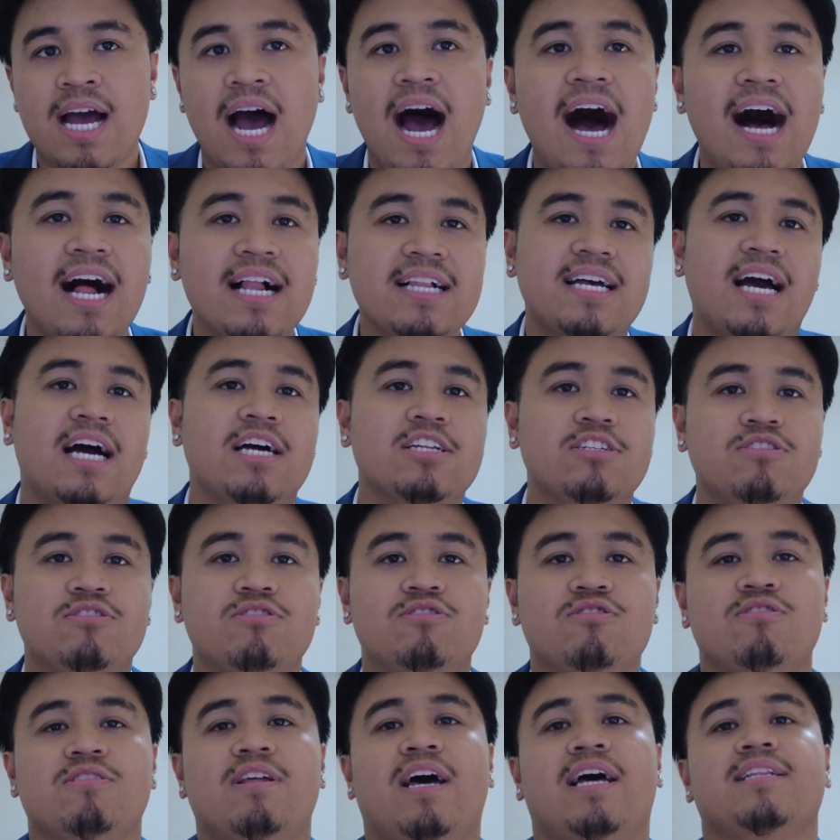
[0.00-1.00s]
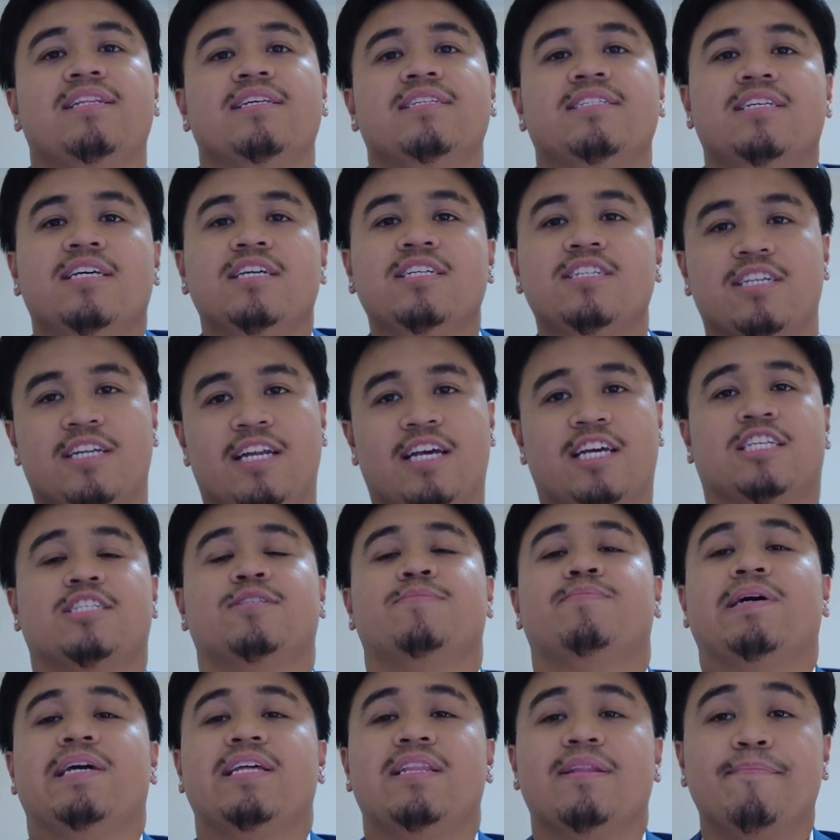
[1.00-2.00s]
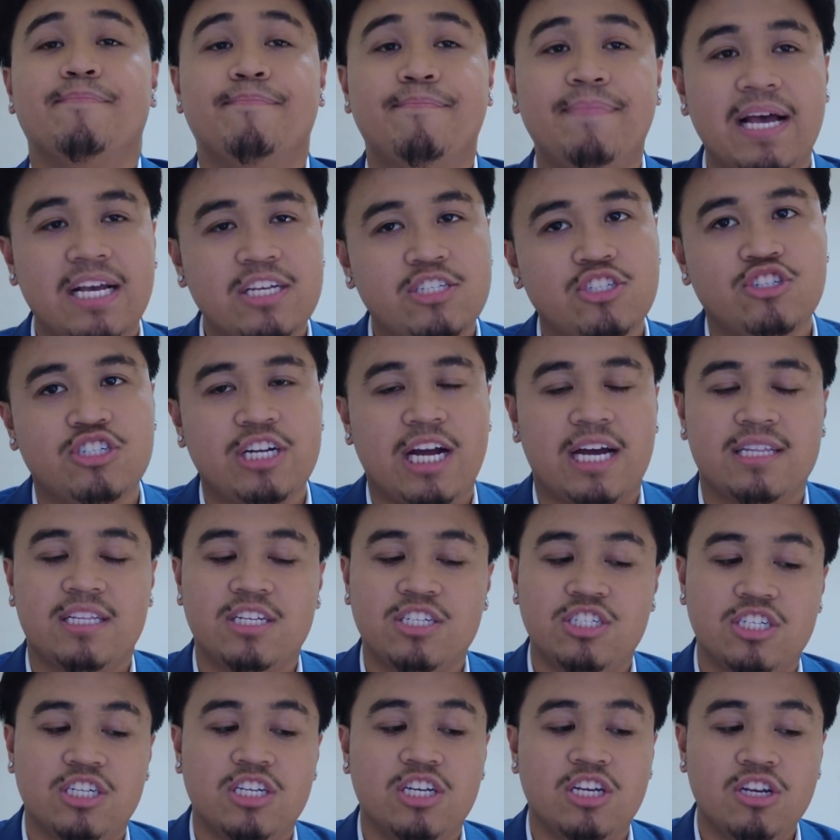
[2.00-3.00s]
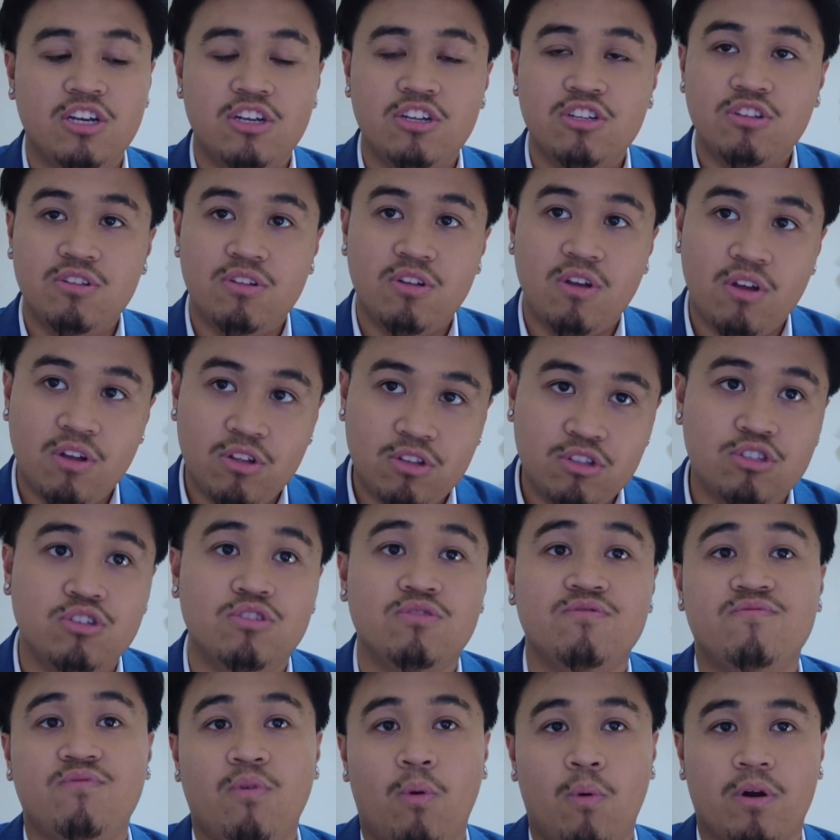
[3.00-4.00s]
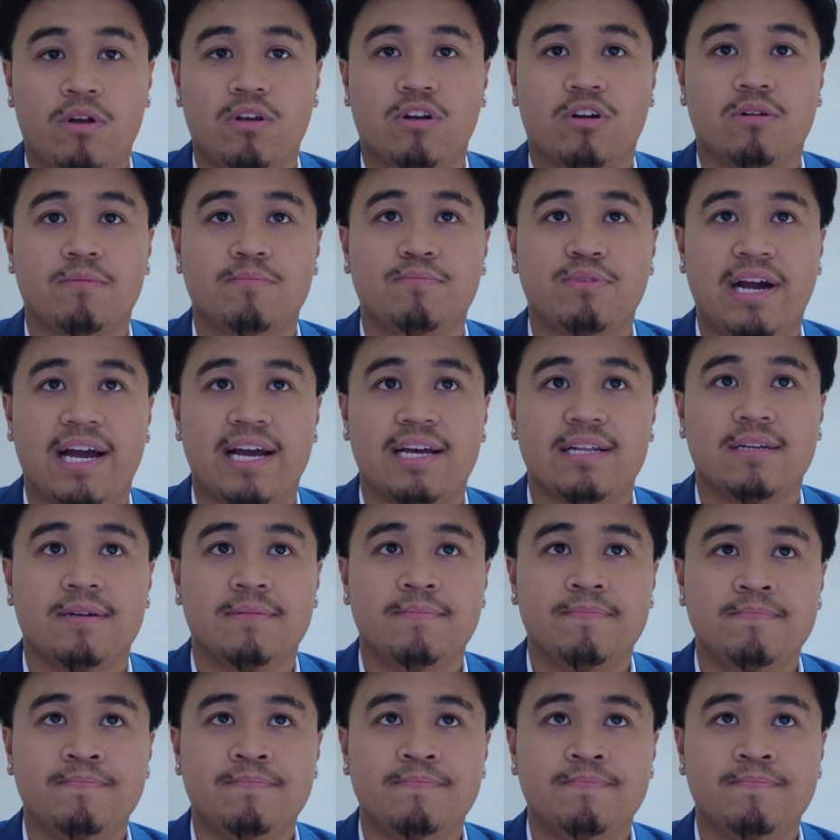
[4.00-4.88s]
I'll guide you to that decision and explain the best strategy for your brand.